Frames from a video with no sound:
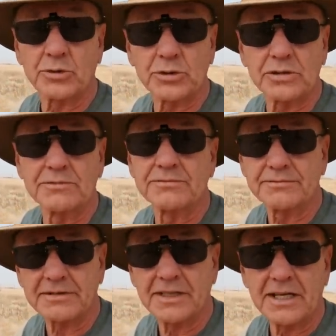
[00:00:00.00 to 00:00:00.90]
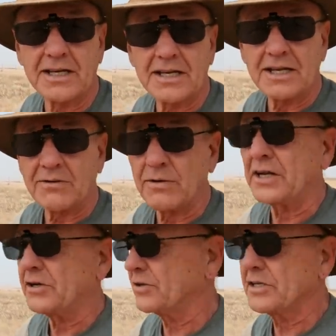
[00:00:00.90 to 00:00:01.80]
Bull
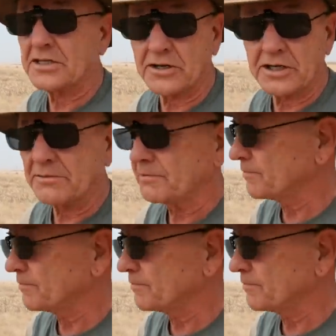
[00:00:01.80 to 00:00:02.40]
right here in this area.